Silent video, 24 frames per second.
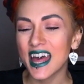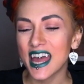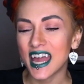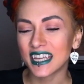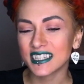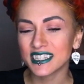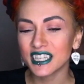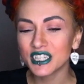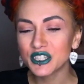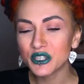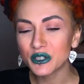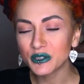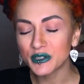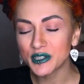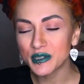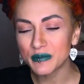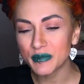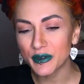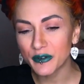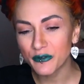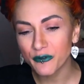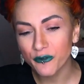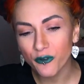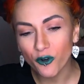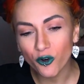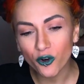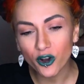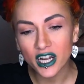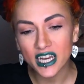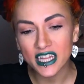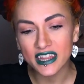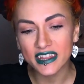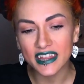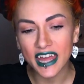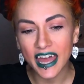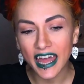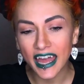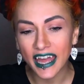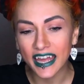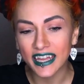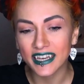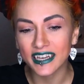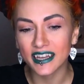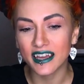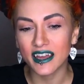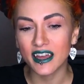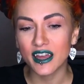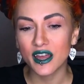As I told you before,
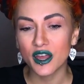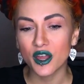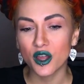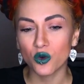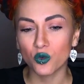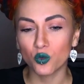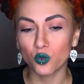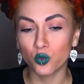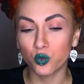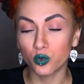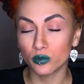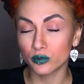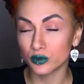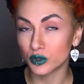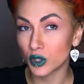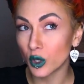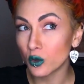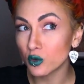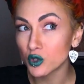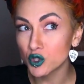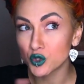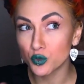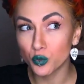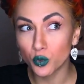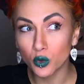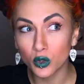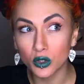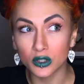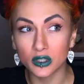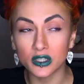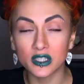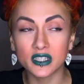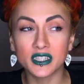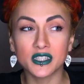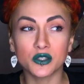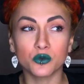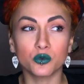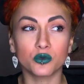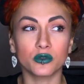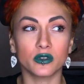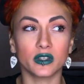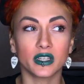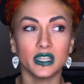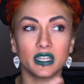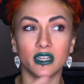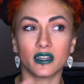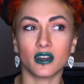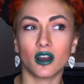that those woods
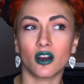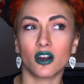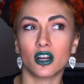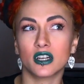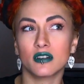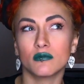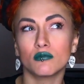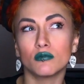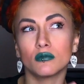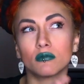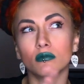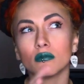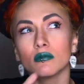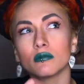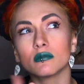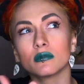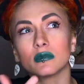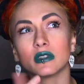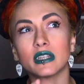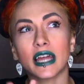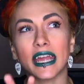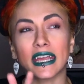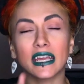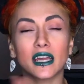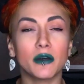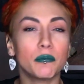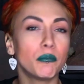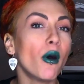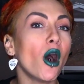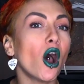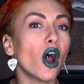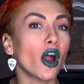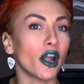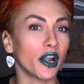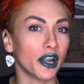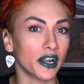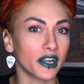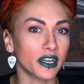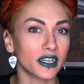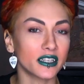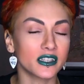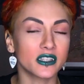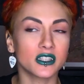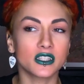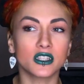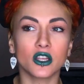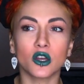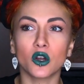are like a
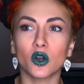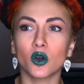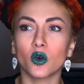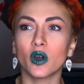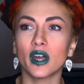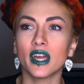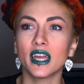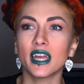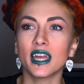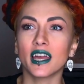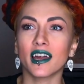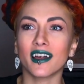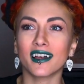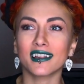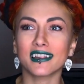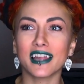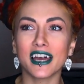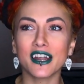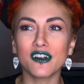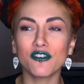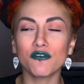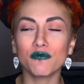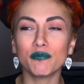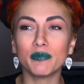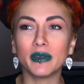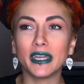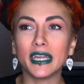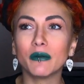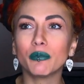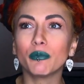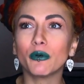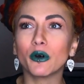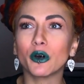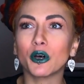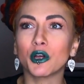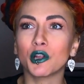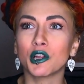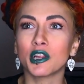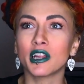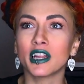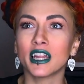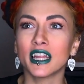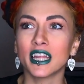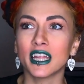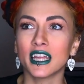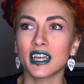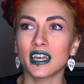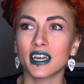park. So a lot of
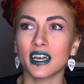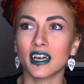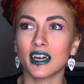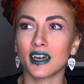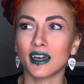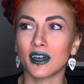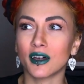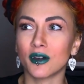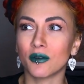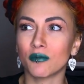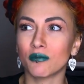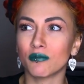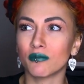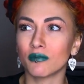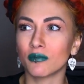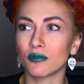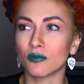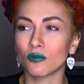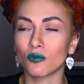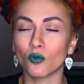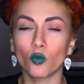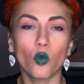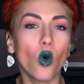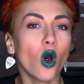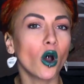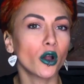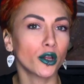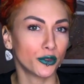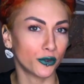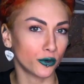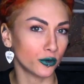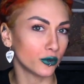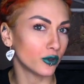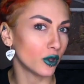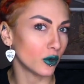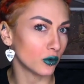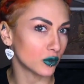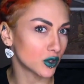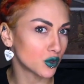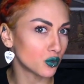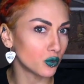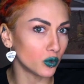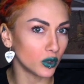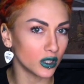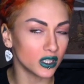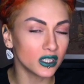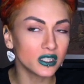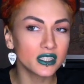people um, walk through those
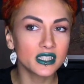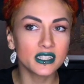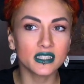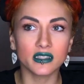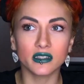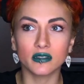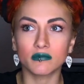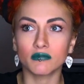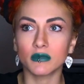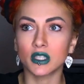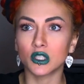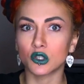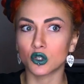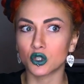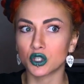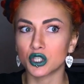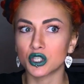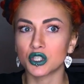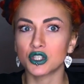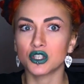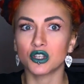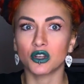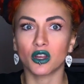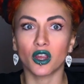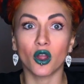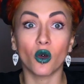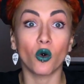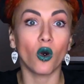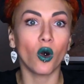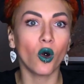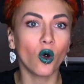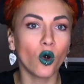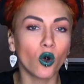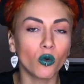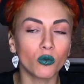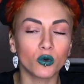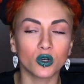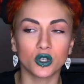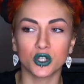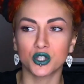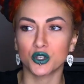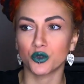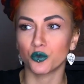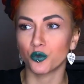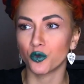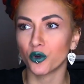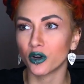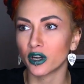woods in order to go home or
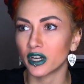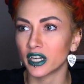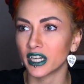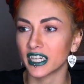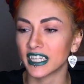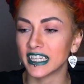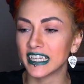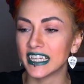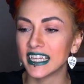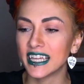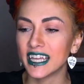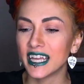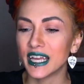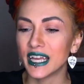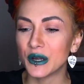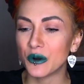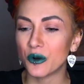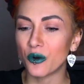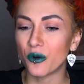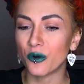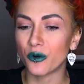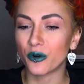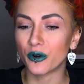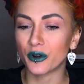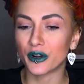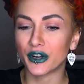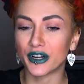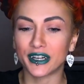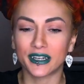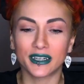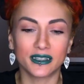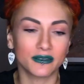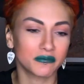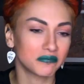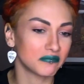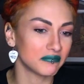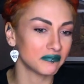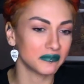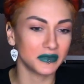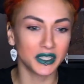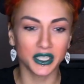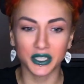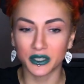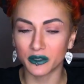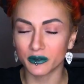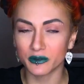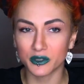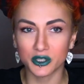to work or
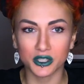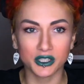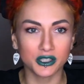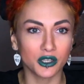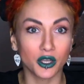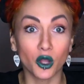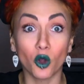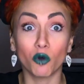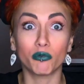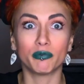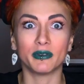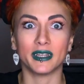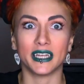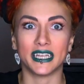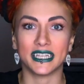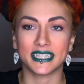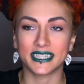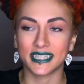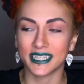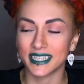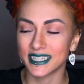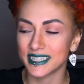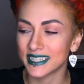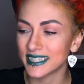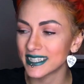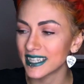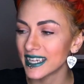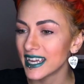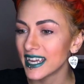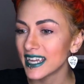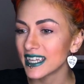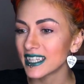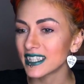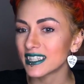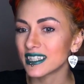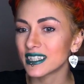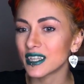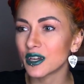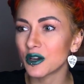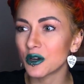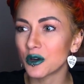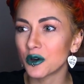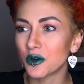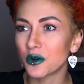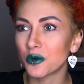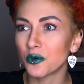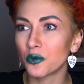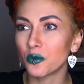you know just to go places
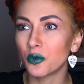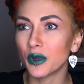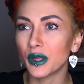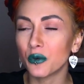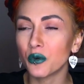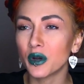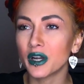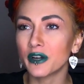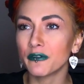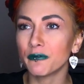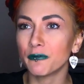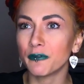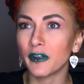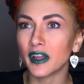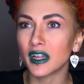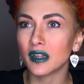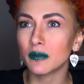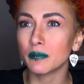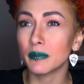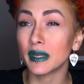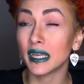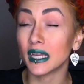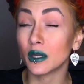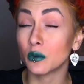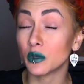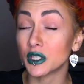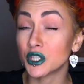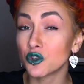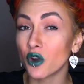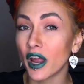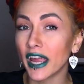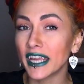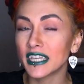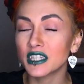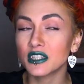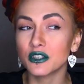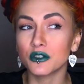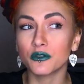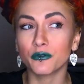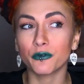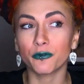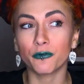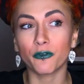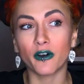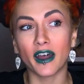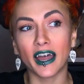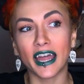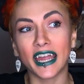so we were filming we tried to
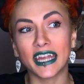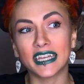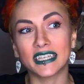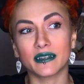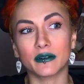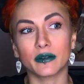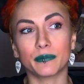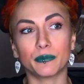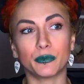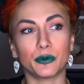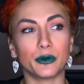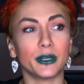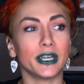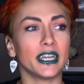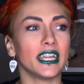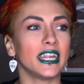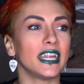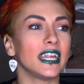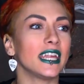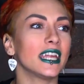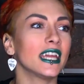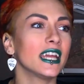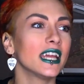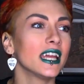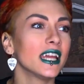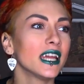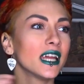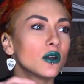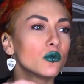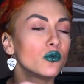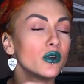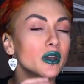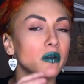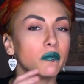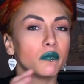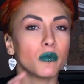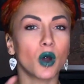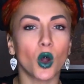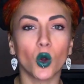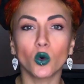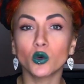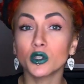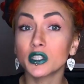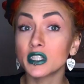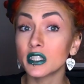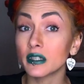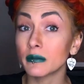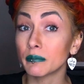find a pretty
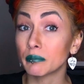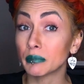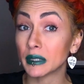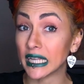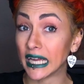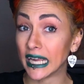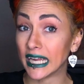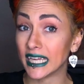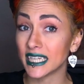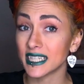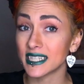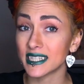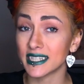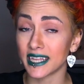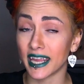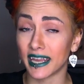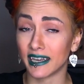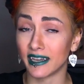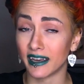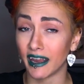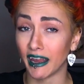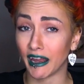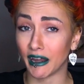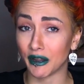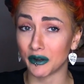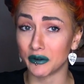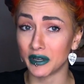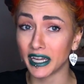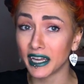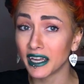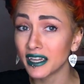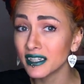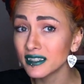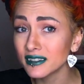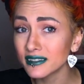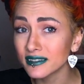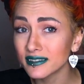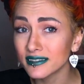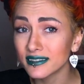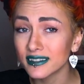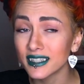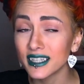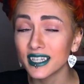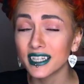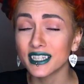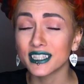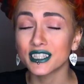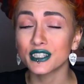remote place and area
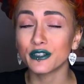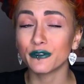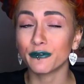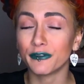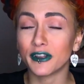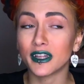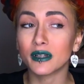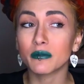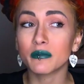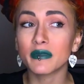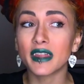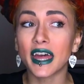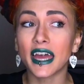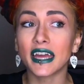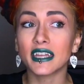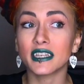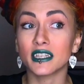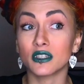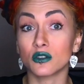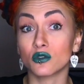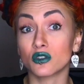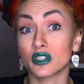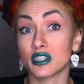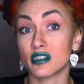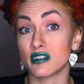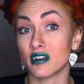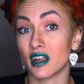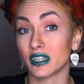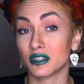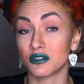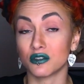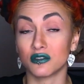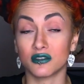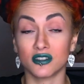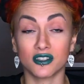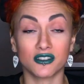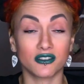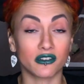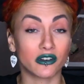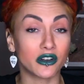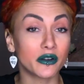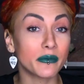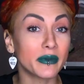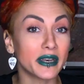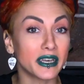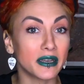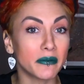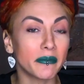to film that in order not to
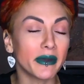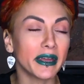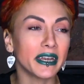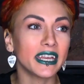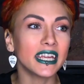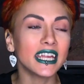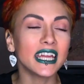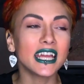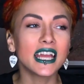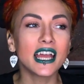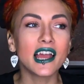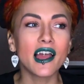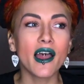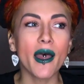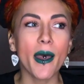disturb anybody